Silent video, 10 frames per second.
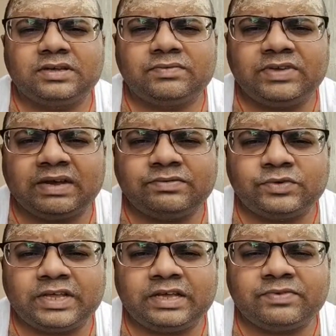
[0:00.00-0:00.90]
We have to
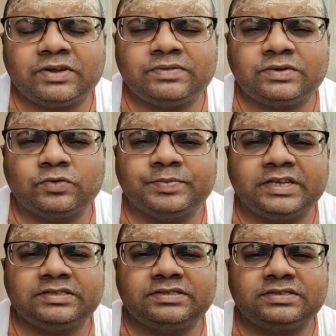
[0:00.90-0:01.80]
take one of the two
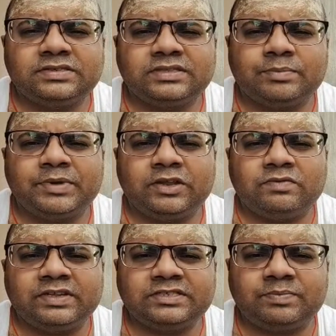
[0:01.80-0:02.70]
pains, the pain of
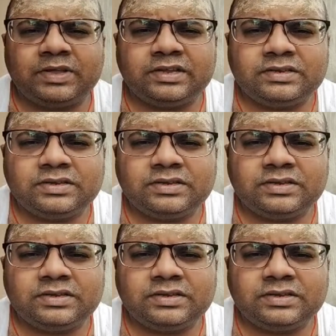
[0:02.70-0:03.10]
discipline